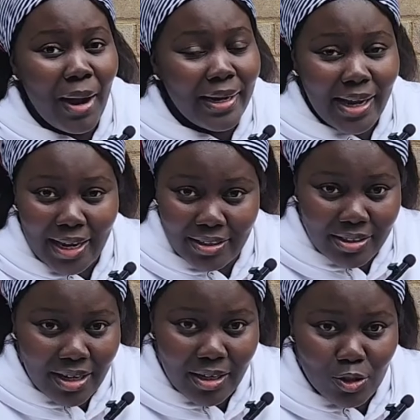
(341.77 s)
buy the
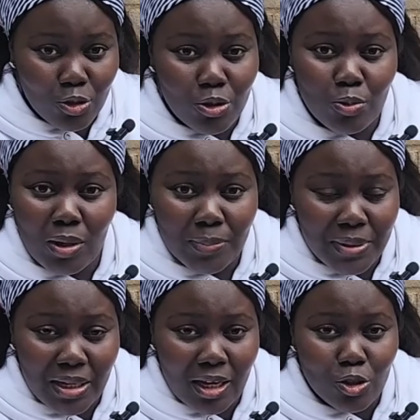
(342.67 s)
idea to use
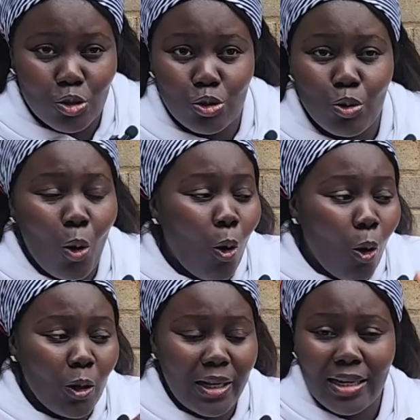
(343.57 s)
one beaker to do
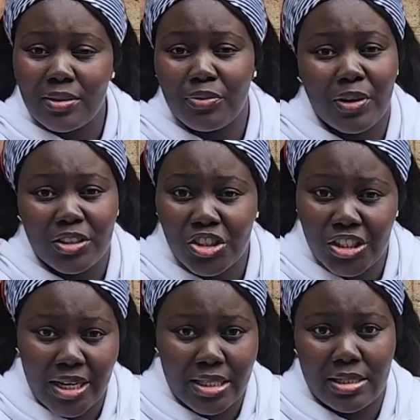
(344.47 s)
all the different
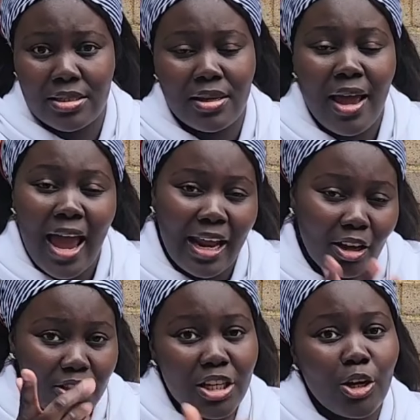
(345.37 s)
shades,
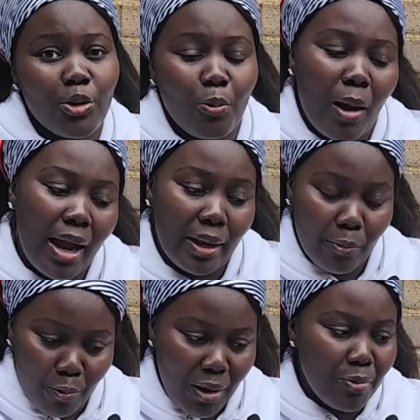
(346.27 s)
and I'll tell you why
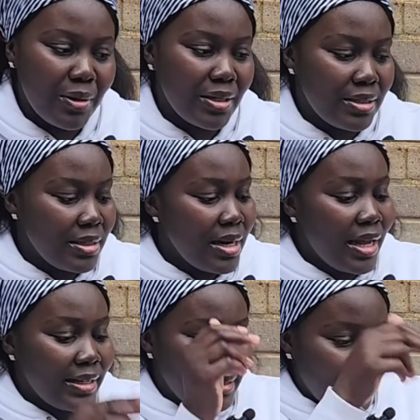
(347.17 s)
when we
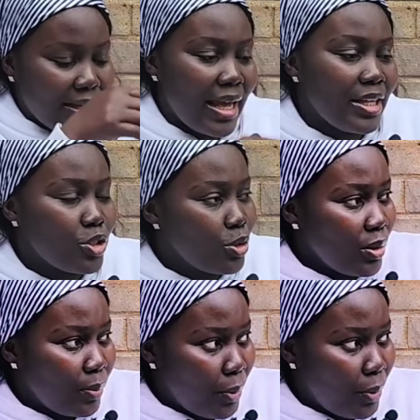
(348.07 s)
dig into the